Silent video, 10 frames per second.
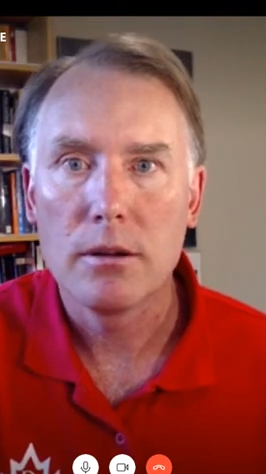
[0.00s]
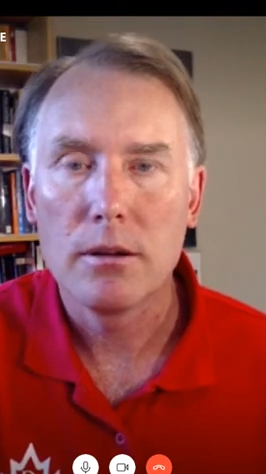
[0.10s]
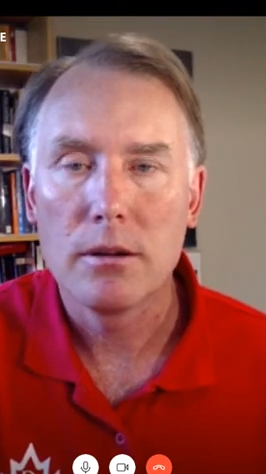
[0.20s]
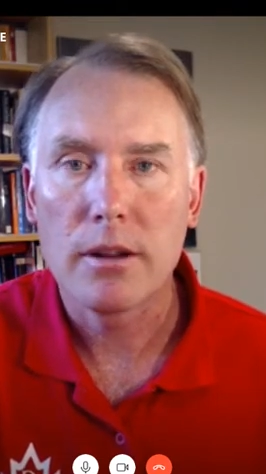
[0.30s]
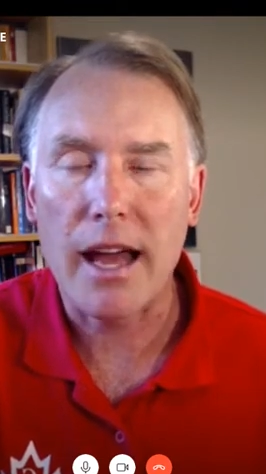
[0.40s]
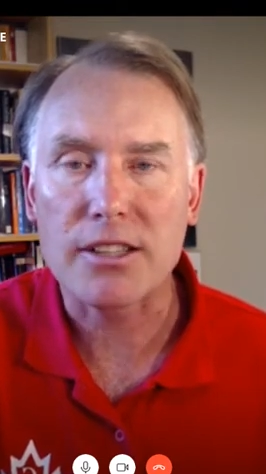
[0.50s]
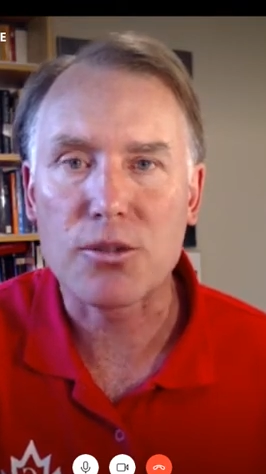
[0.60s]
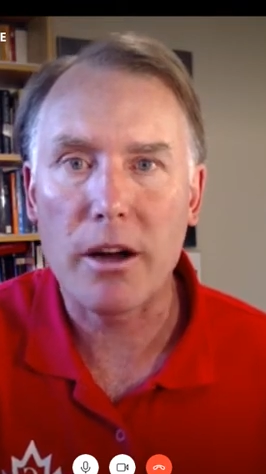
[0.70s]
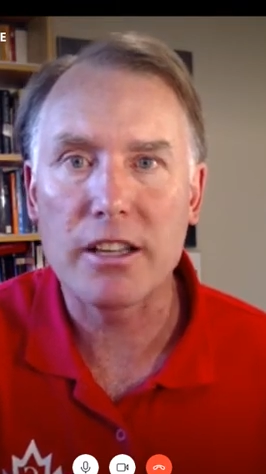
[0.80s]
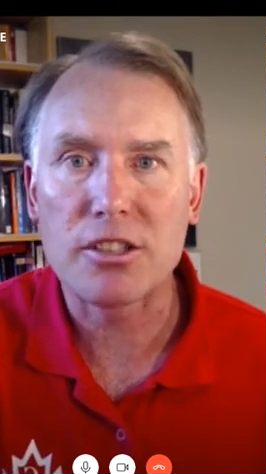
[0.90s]
That's
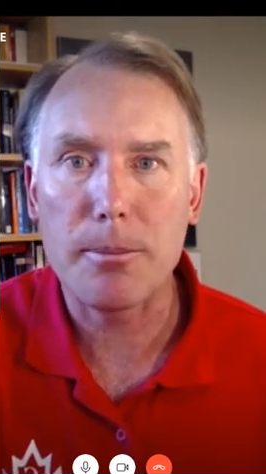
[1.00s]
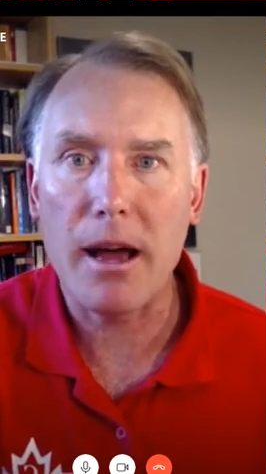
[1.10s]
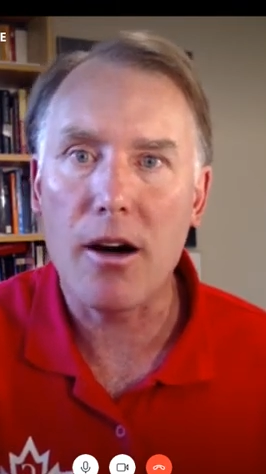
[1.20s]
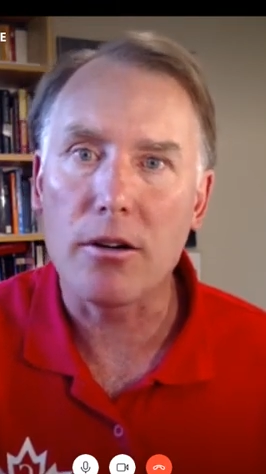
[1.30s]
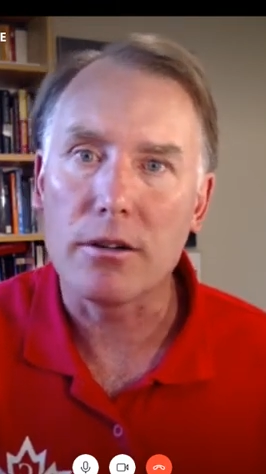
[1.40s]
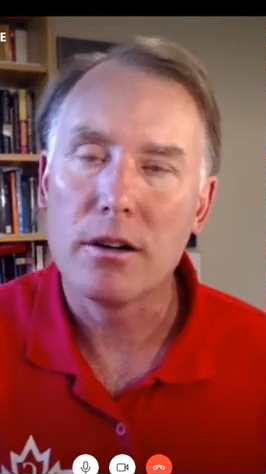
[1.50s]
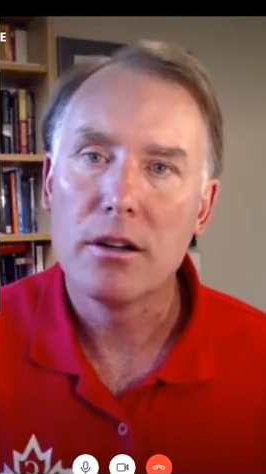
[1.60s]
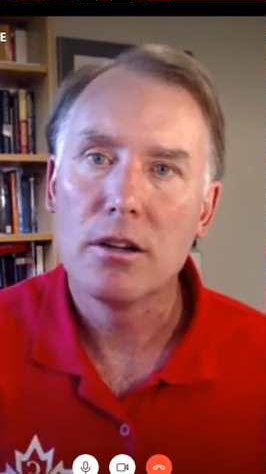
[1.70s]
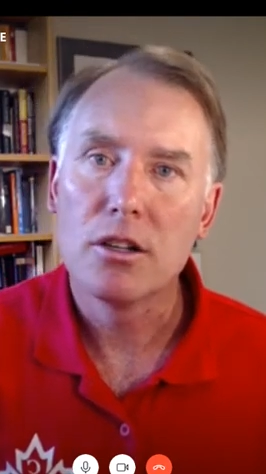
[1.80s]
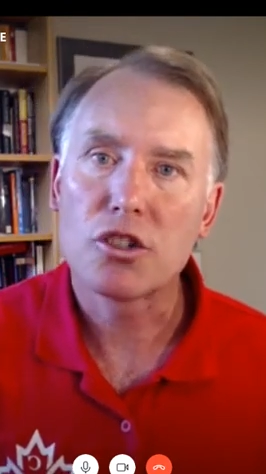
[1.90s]
what it's about.
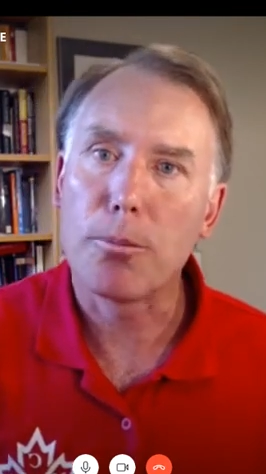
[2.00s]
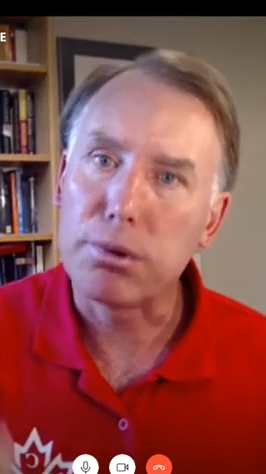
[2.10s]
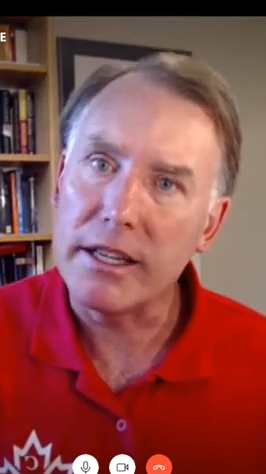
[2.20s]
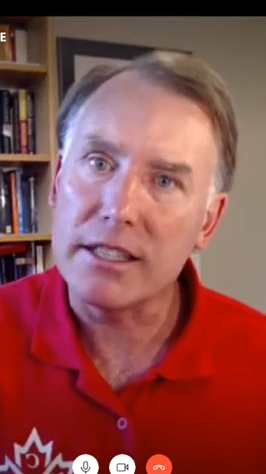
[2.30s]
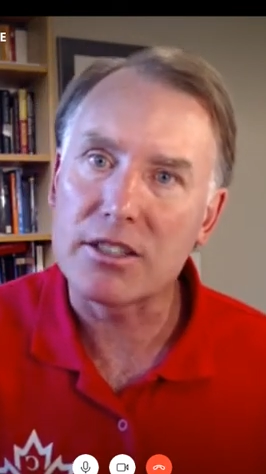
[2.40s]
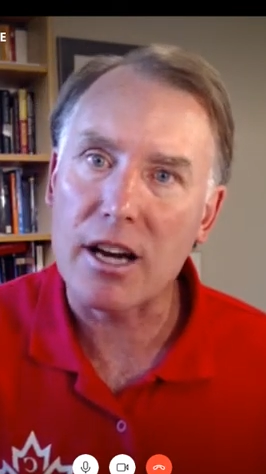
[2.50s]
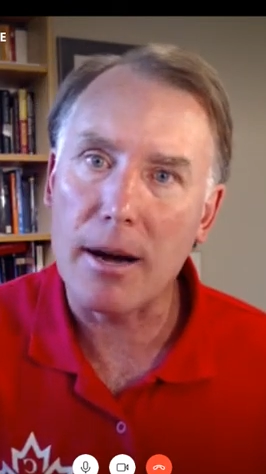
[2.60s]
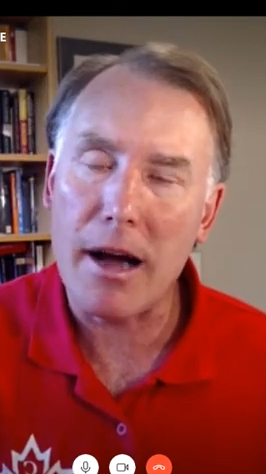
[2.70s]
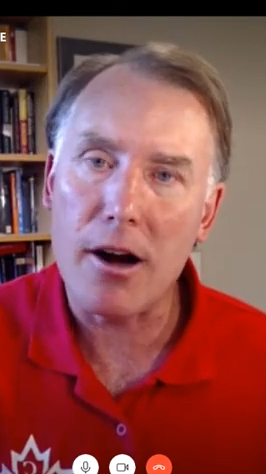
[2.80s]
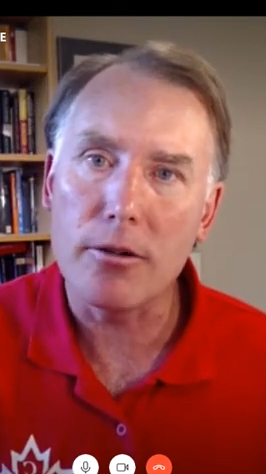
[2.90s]
So please come
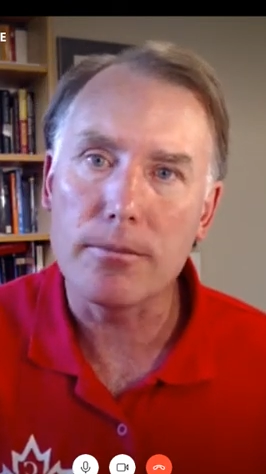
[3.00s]
out.